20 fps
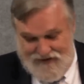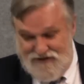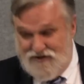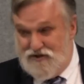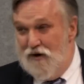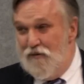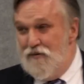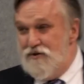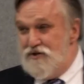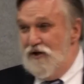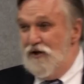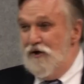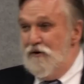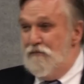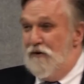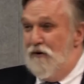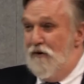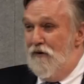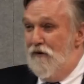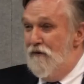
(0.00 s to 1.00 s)
There's always a
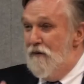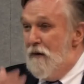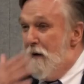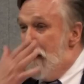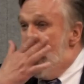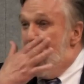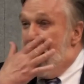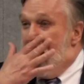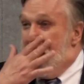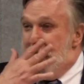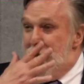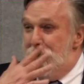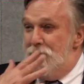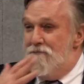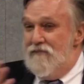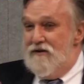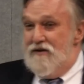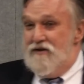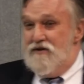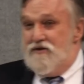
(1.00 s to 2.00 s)
loophole, all right?
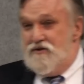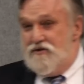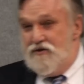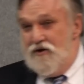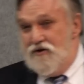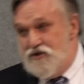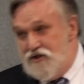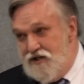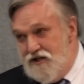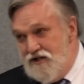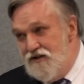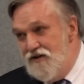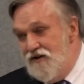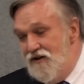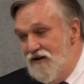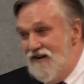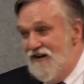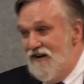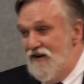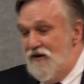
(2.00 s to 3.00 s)
So
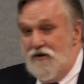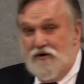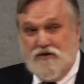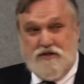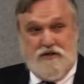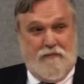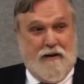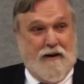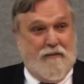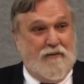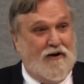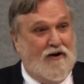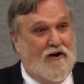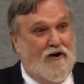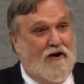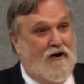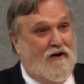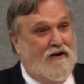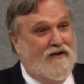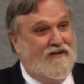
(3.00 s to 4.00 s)
she nursed the baby
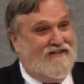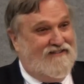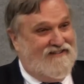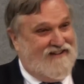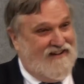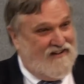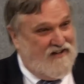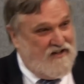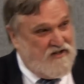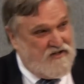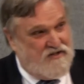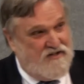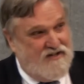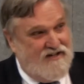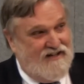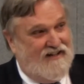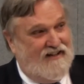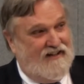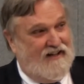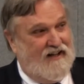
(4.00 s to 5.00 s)
along until he's
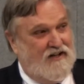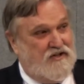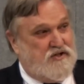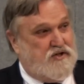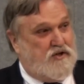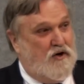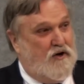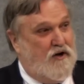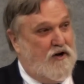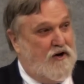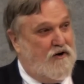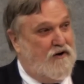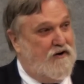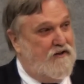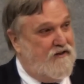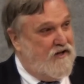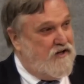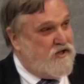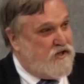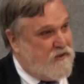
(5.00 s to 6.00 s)
a little sturdier,
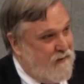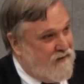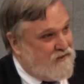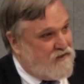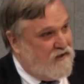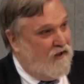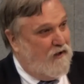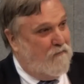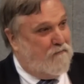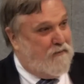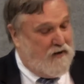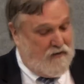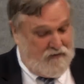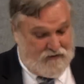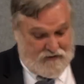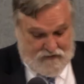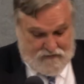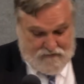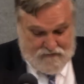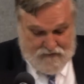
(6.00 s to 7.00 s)
and then she makes a little
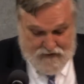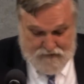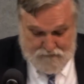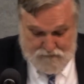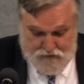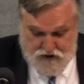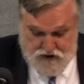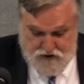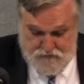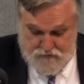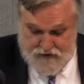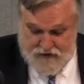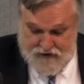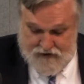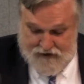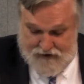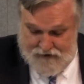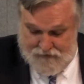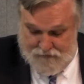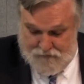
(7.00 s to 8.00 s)
boat and puts him in the
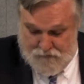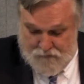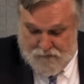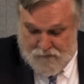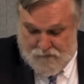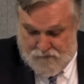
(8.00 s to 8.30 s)
Nile.